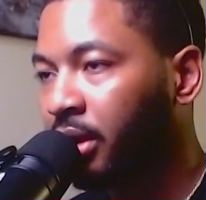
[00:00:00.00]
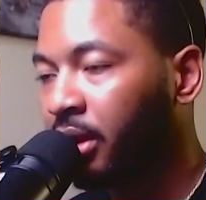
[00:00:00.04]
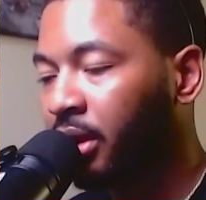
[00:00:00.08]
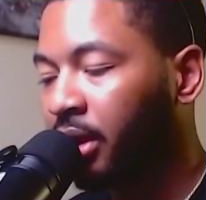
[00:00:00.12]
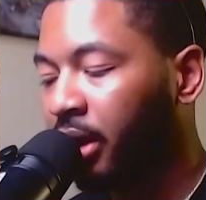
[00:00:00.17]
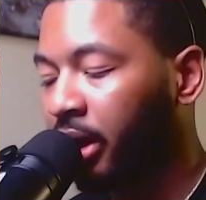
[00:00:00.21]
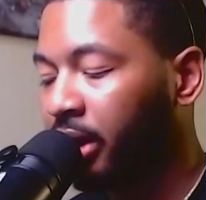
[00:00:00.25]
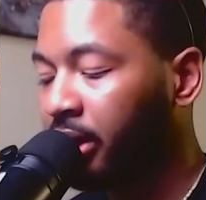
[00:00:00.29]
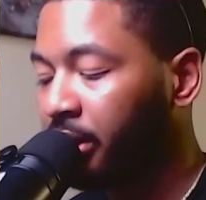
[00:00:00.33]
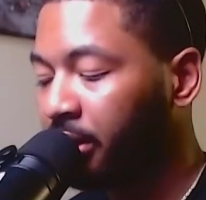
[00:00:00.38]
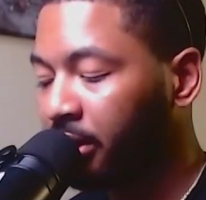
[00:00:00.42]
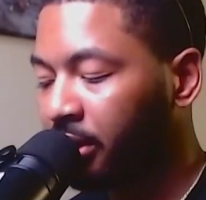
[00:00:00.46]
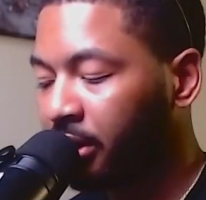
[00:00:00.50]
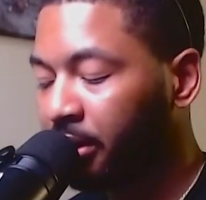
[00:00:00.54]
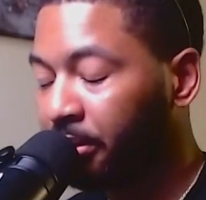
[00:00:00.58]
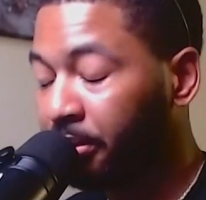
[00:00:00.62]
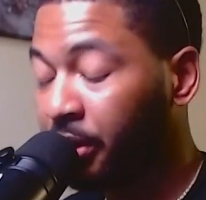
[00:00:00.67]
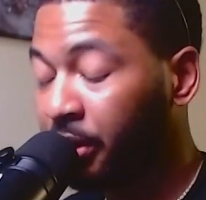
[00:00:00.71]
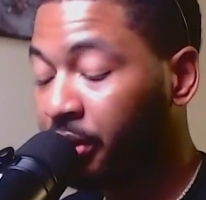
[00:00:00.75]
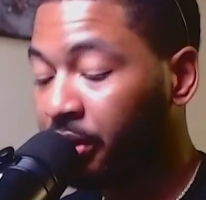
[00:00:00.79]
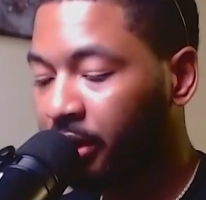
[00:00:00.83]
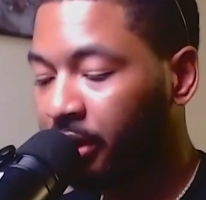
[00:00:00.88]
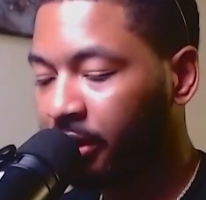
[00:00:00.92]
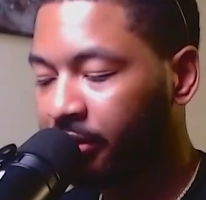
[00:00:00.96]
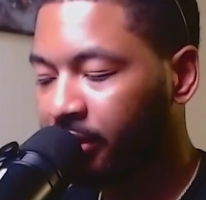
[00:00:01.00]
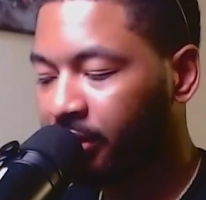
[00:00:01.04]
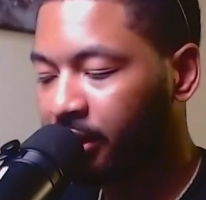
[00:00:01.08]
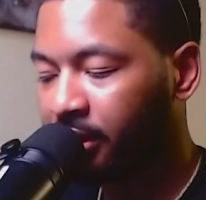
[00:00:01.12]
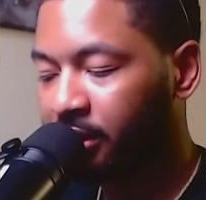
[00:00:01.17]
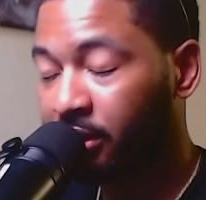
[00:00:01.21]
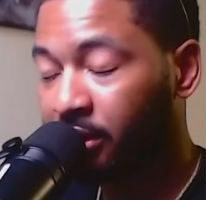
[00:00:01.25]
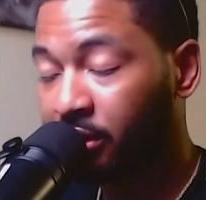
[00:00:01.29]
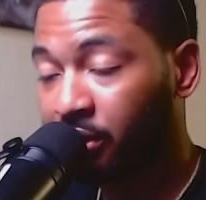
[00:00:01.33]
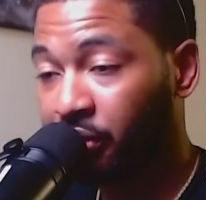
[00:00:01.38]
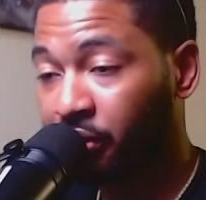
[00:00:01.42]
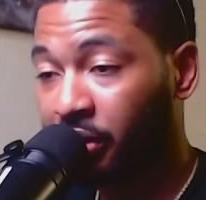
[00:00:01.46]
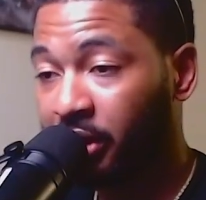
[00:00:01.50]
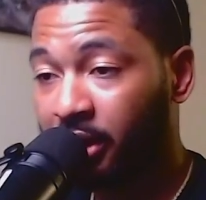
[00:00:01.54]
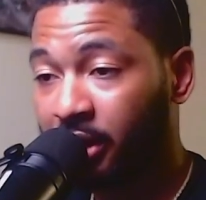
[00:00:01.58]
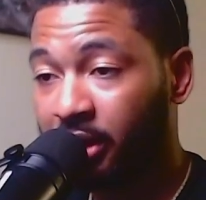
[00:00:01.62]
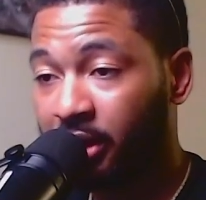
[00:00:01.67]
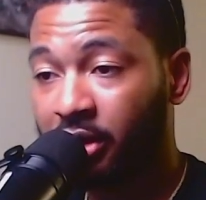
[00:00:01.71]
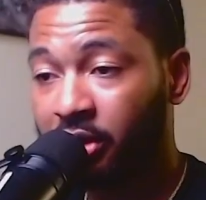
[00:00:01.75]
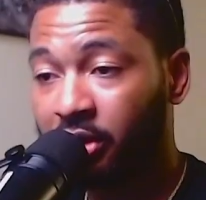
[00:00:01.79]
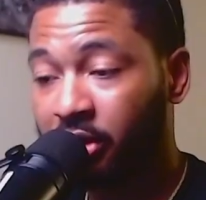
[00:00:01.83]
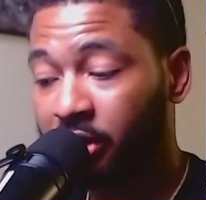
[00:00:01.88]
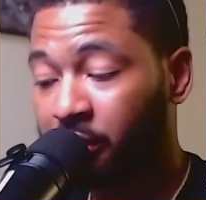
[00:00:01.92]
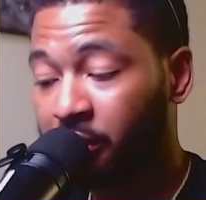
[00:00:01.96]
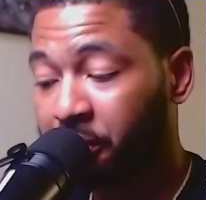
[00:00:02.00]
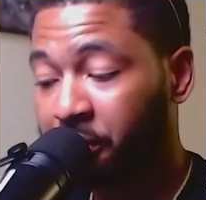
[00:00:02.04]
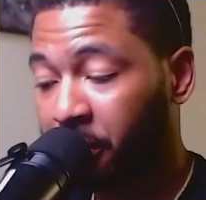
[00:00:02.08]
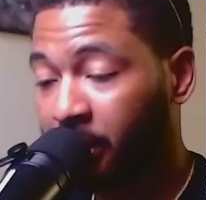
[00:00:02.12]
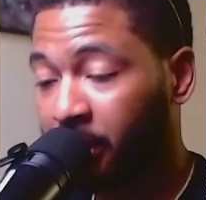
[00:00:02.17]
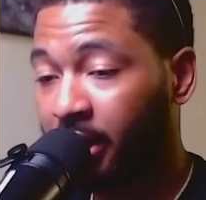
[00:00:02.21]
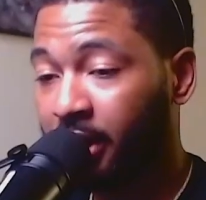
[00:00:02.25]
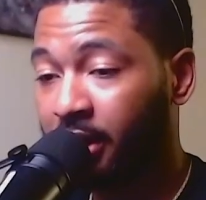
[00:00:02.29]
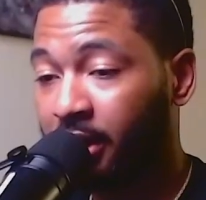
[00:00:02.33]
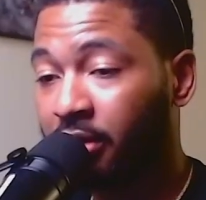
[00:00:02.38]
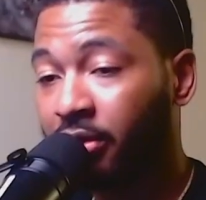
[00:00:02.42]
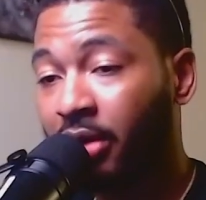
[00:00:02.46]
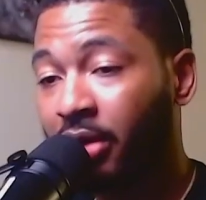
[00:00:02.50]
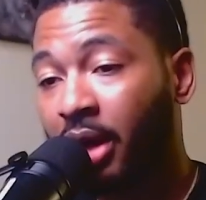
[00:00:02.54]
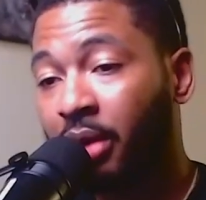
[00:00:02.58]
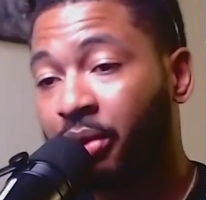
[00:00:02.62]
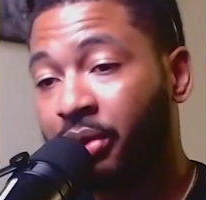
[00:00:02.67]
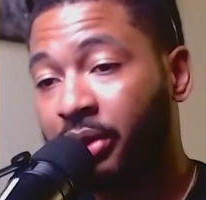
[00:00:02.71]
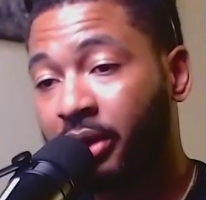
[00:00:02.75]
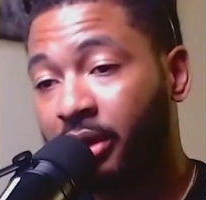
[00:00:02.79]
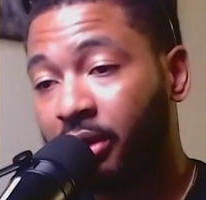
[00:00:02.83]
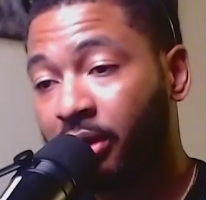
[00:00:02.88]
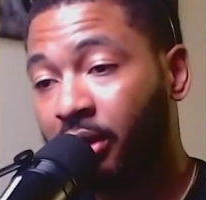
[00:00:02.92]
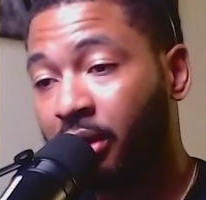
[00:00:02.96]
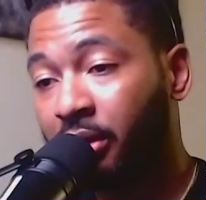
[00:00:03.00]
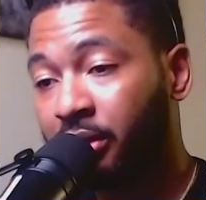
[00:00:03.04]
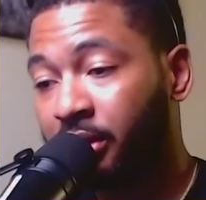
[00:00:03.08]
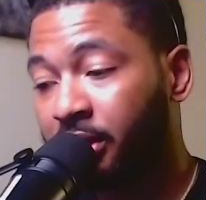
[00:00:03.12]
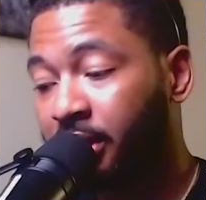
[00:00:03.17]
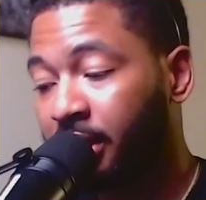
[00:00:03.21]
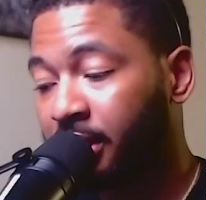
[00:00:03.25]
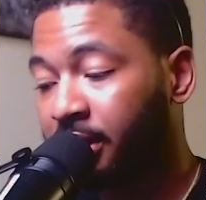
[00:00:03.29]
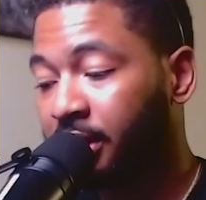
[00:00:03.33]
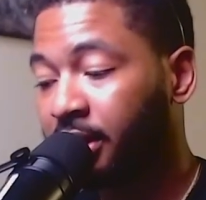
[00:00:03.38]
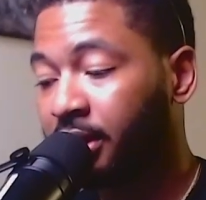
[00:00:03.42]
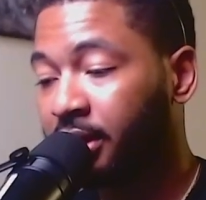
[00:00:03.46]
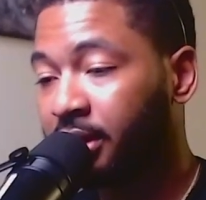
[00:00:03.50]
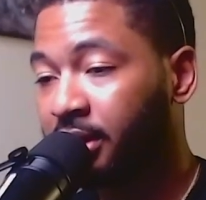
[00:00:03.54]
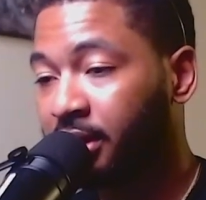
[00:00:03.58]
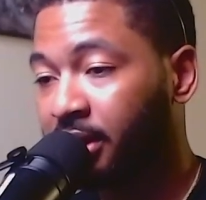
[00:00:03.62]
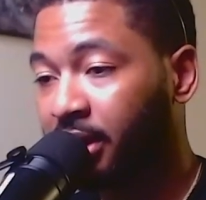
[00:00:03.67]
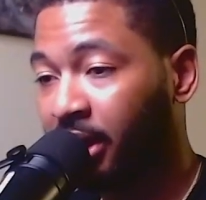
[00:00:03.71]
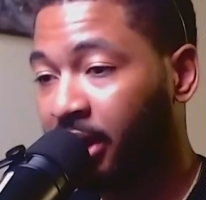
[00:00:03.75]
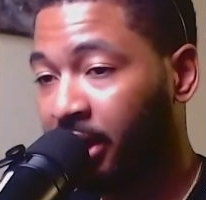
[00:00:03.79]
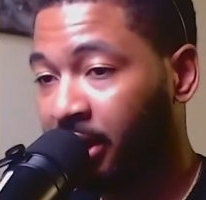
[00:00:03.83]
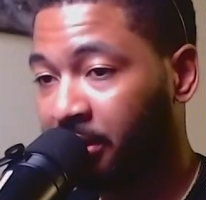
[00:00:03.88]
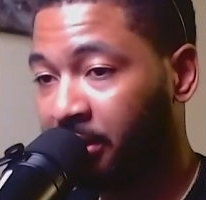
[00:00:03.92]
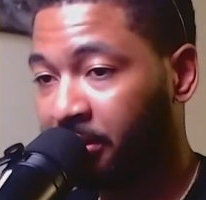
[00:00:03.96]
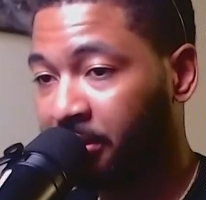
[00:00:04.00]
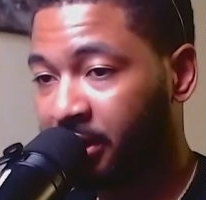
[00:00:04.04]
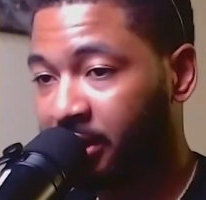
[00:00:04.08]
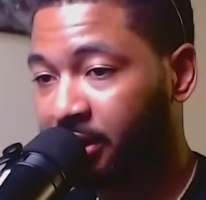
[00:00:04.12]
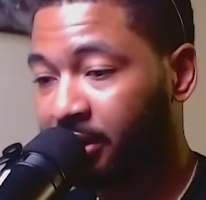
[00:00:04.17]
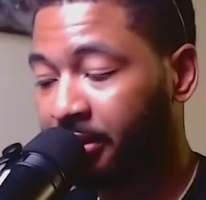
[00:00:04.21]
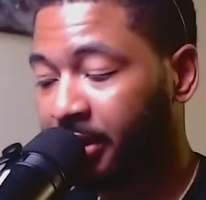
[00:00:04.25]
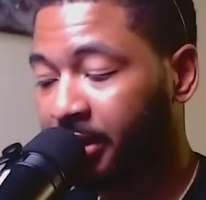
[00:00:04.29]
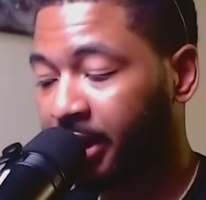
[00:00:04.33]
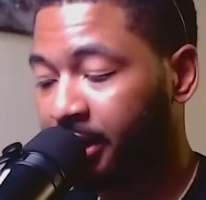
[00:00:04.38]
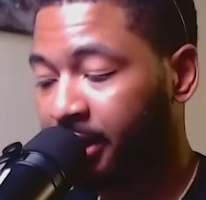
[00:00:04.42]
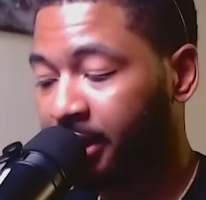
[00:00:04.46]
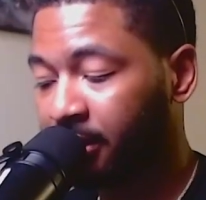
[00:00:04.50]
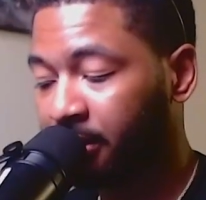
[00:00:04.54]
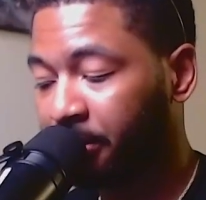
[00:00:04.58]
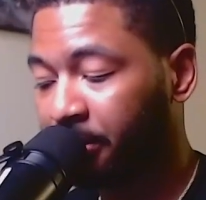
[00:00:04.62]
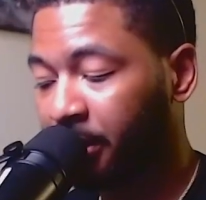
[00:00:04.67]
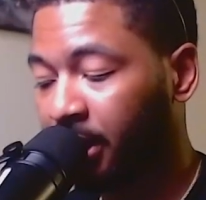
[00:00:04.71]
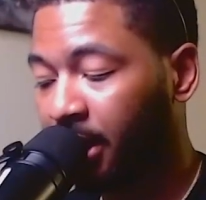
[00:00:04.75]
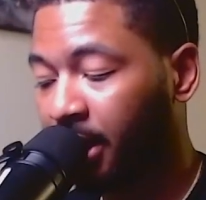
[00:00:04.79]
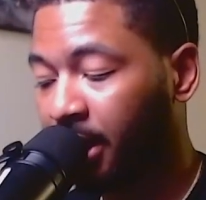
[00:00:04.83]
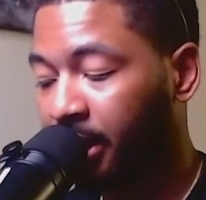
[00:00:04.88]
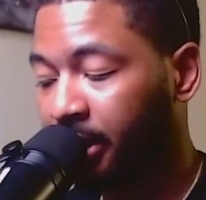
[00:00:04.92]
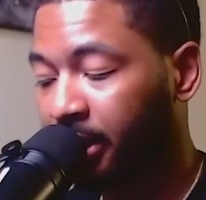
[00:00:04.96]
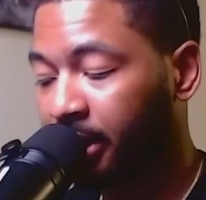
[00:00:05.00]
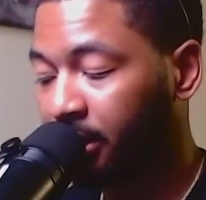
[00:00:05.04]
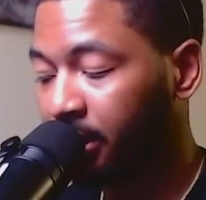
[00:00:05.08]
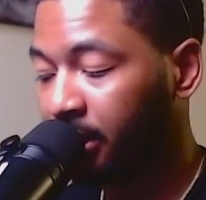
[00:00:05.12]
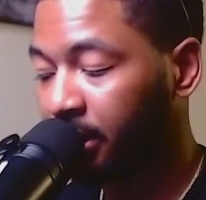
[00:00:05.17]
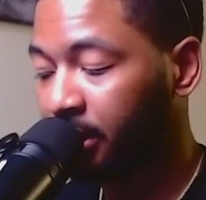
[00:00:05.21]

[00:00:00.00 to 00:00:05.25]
and the beauty of this is really they're just playing around with the notes that's in the scale, but something that's melodically.